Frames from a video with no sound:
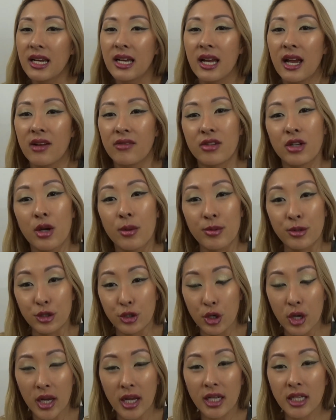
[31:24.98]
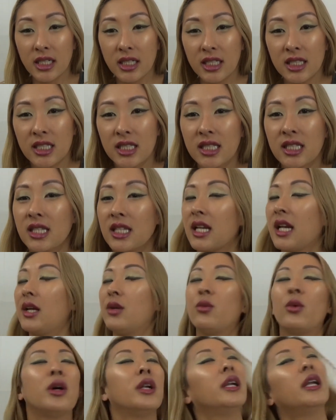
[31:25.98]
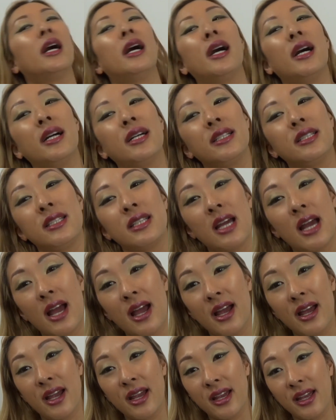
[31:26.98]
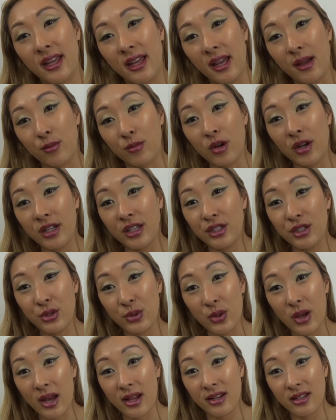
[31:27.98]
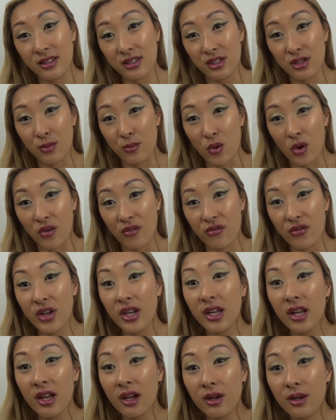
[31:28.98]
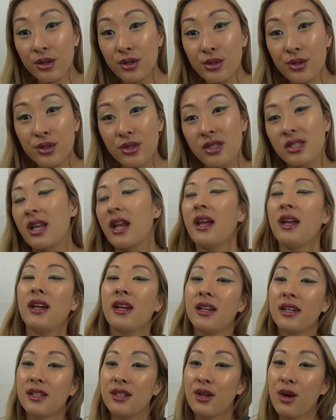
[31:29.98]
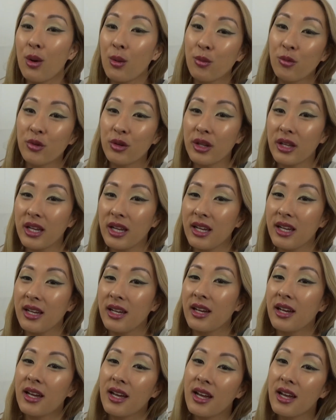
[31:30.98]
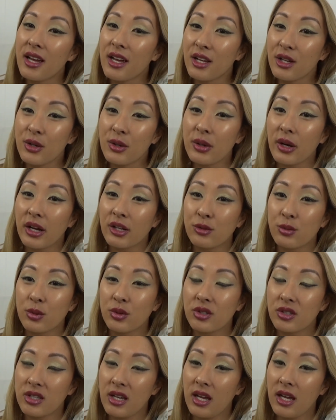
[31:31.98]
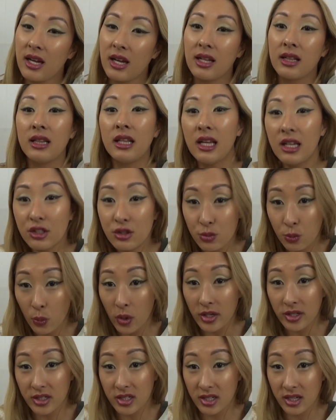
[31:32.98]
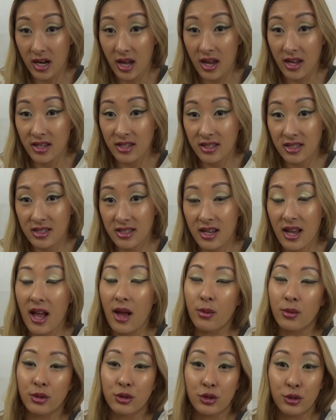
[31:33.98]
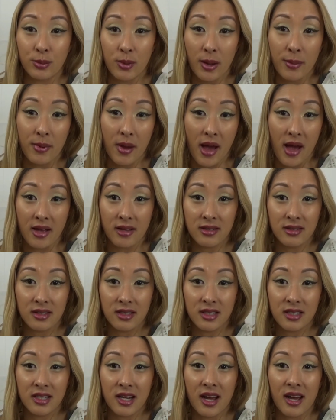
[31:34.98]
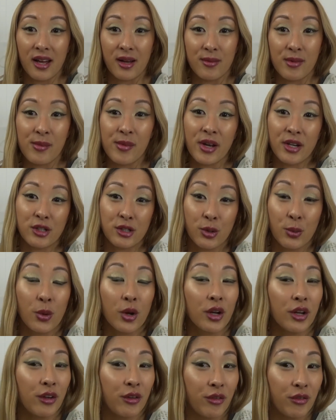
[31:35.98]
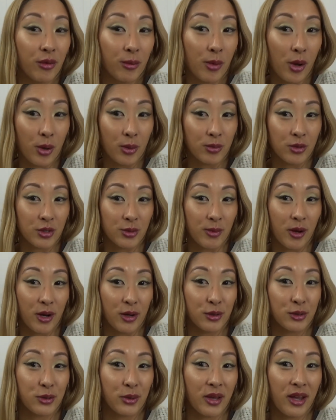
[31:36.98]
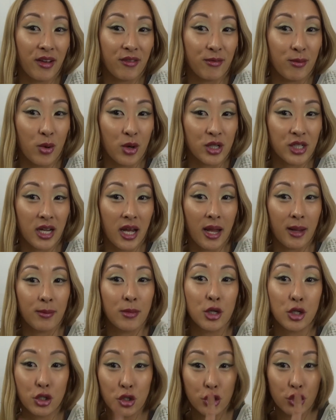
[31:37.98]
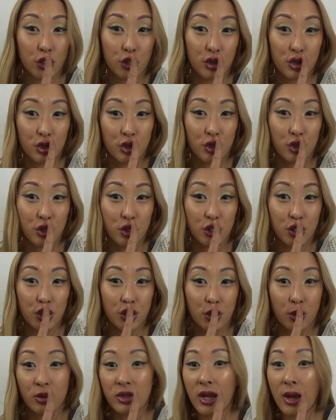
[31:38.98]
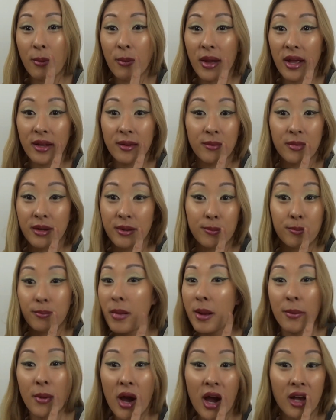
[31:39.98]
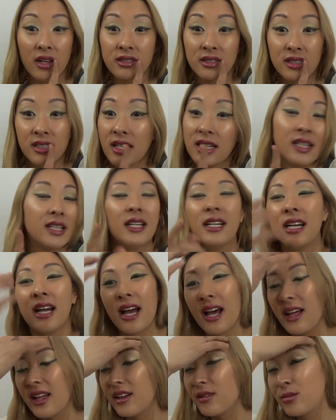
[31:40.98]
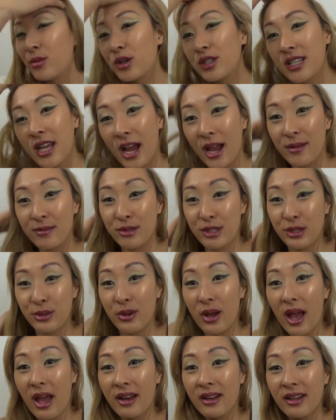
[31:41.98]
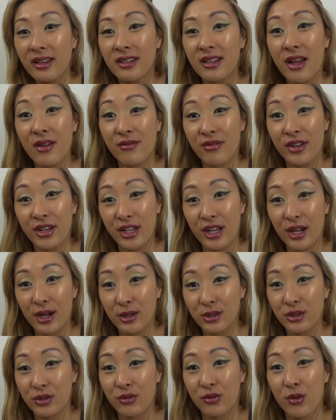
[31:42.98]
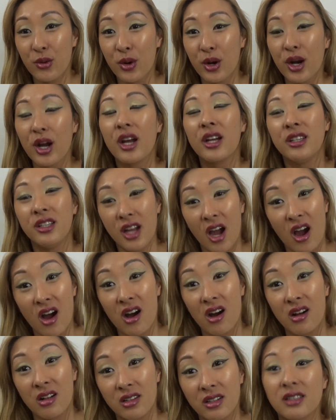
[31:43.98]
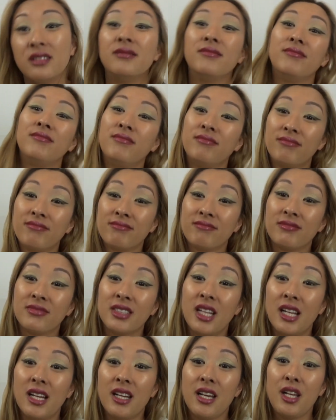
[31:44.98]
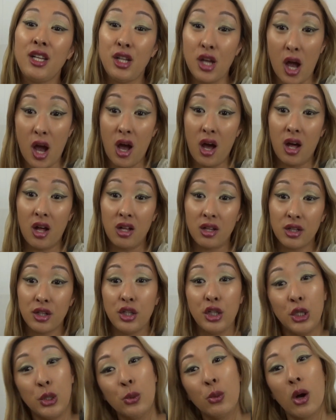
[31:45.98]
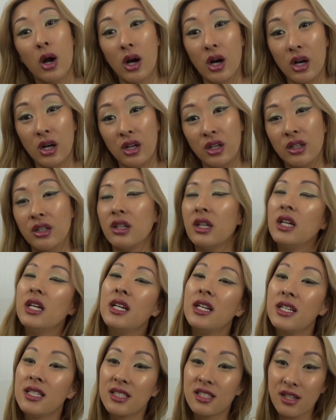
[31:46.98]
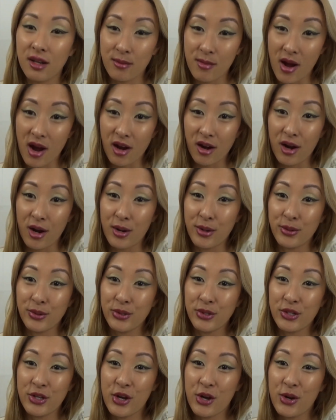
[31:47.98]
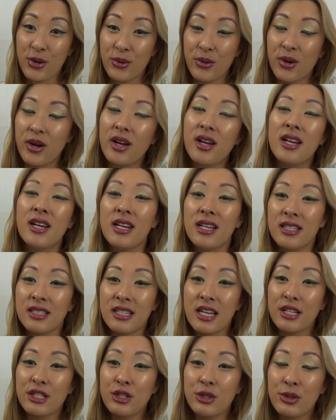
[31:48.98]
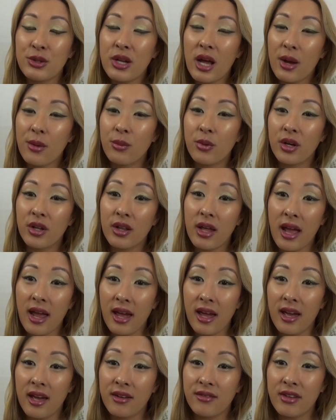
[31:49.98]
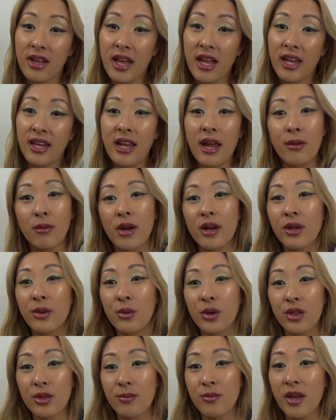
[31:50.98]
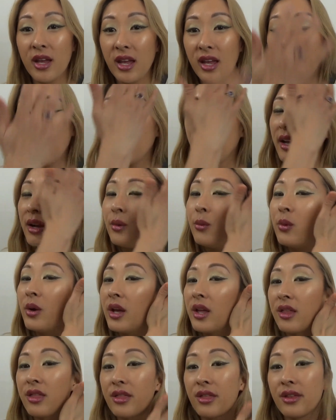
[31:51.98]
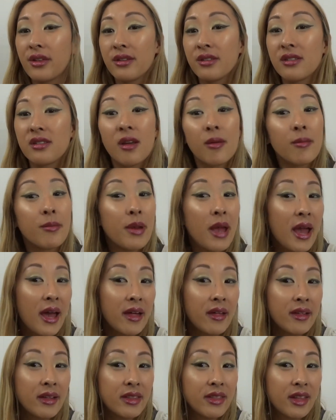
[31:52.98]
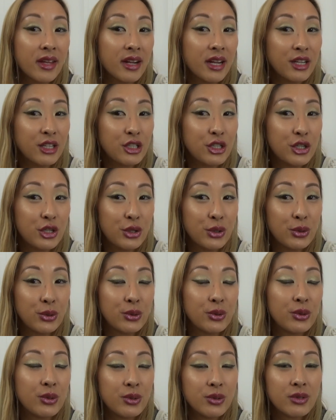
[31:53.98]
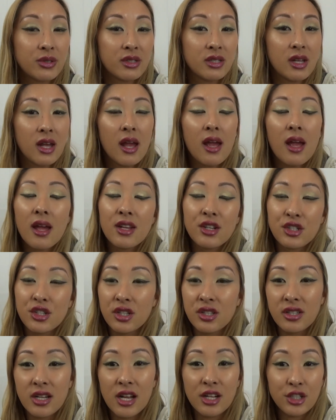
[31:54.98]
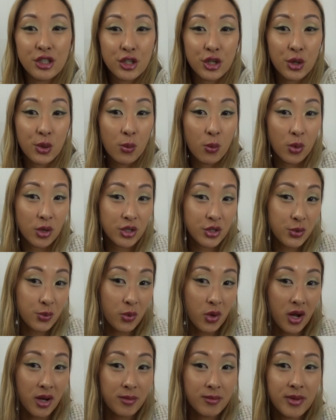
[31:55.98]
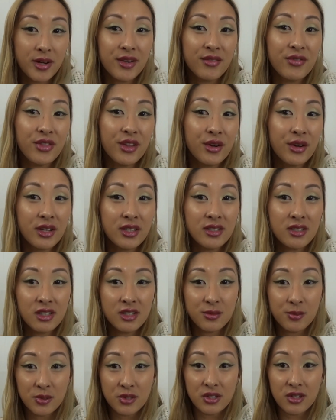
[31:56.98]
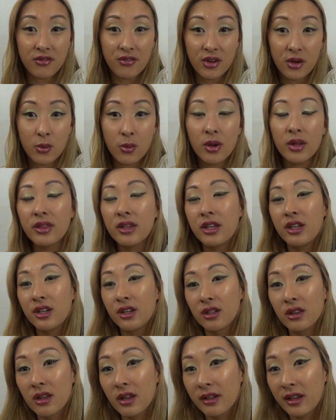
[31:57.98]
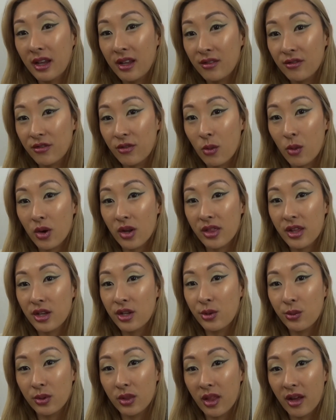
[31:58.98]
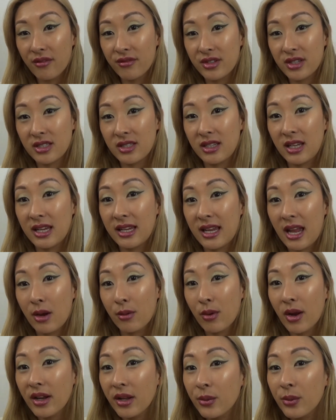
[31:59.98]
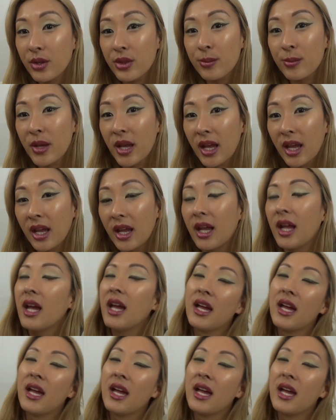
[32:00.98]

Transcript: having a couple drinks and whatnot, I am ready to edit some more videos and hopefully you guys will see at least one tonight. I will do my best. Um, I'm actually working from home tomorrow, so I'll have more time. Shh, don't tell my, my, my boss. I'll have more time to edit videos for y'all, y'all, you all tomorrow. So stay tuned. I will have a get ready with me with some palette that I choose just not sure which one, but if there is a specific one that you're looking for that you would love to see get ready with me,